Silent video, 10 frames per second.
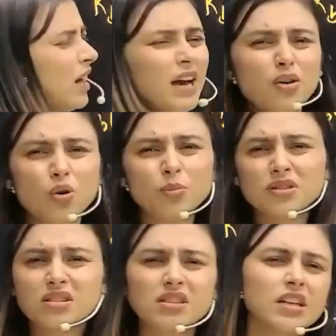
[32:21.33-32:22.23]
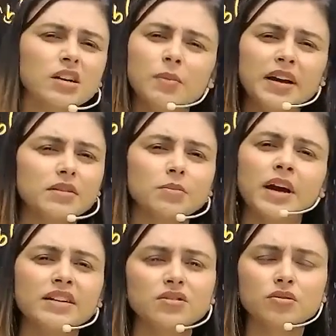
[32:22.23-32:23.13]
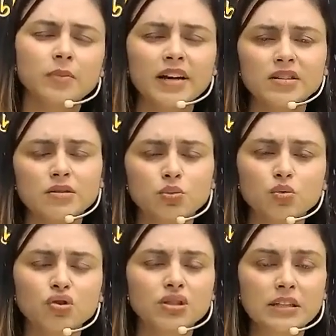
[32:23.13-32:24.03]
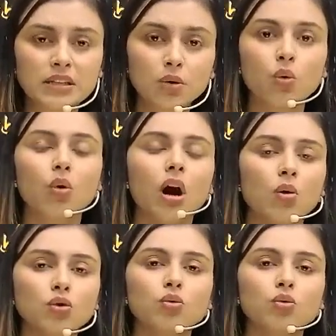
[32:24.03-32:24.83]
I hope this is clear. My my my students know how